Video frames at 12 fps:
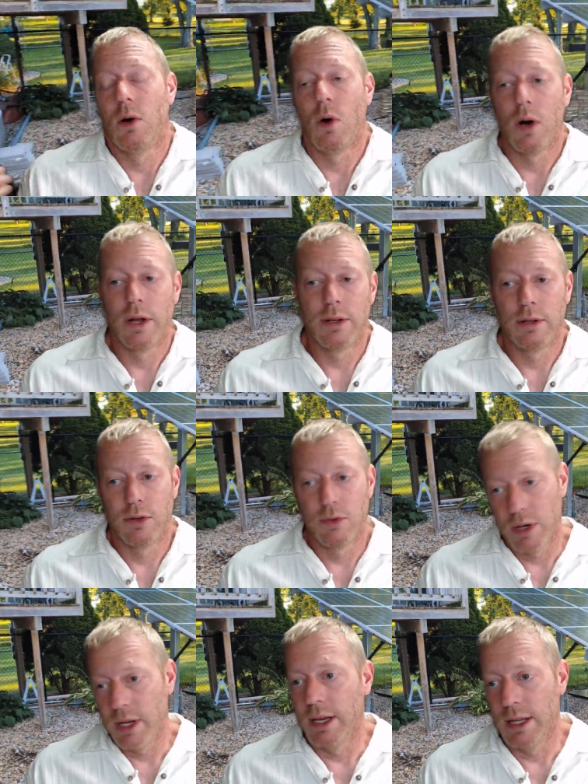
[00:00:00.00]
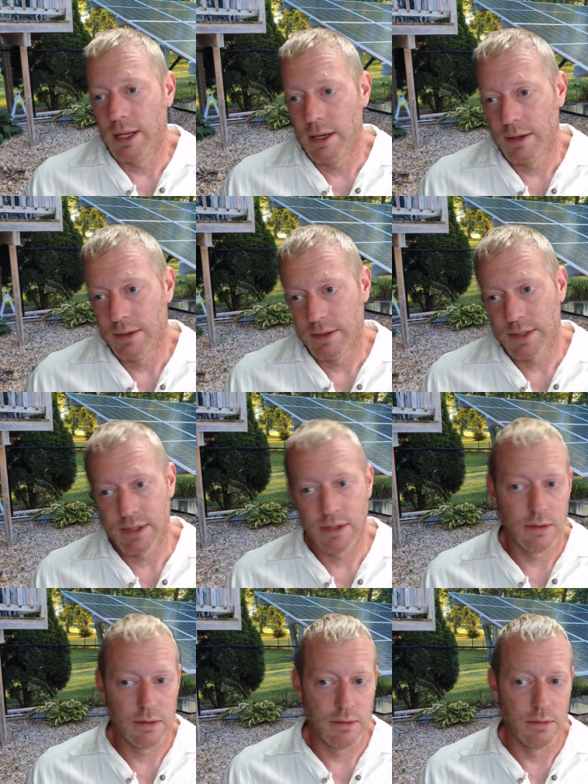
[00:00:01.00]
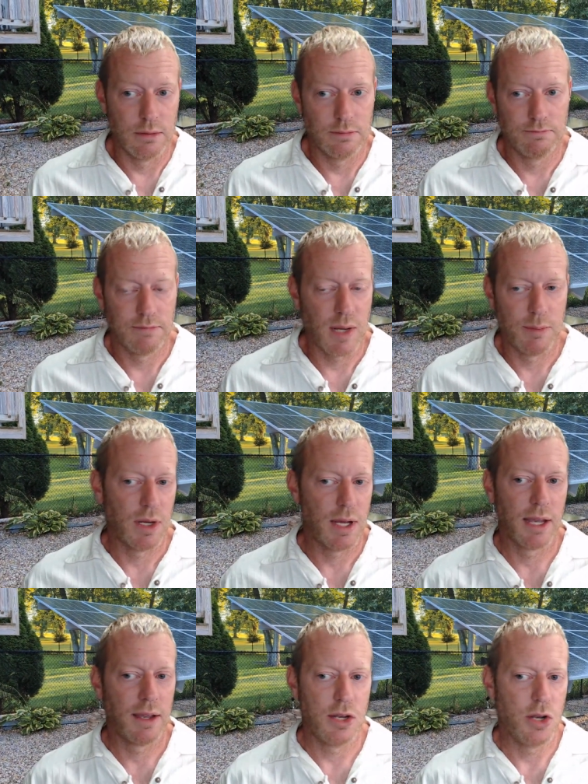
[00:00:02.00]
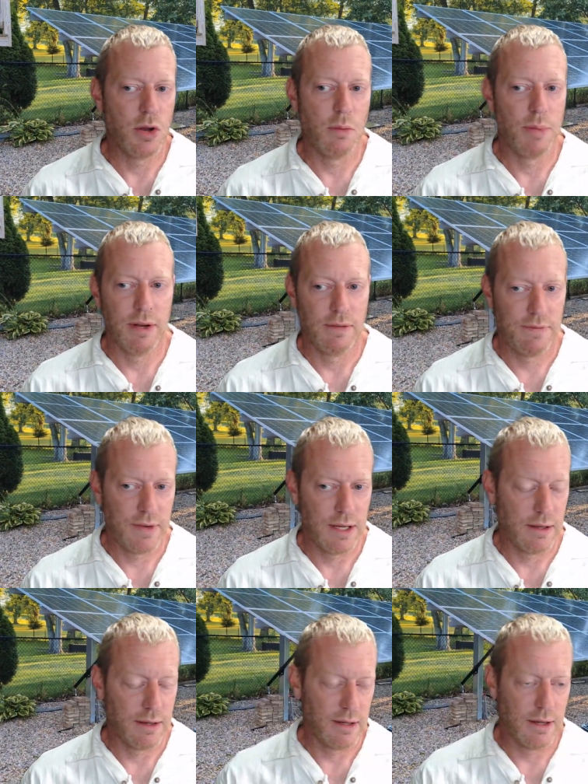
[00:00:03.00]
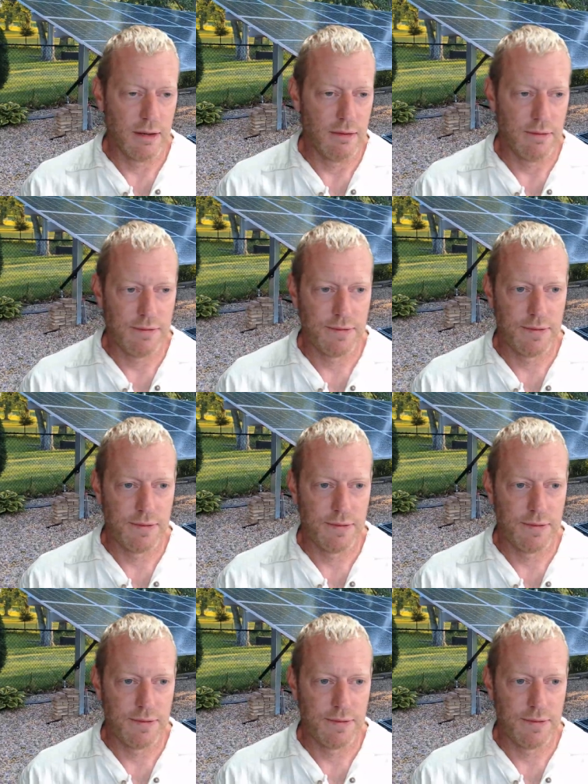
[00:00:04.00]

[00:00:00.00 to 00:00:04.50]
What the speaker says: on a grid, so I get no benefit of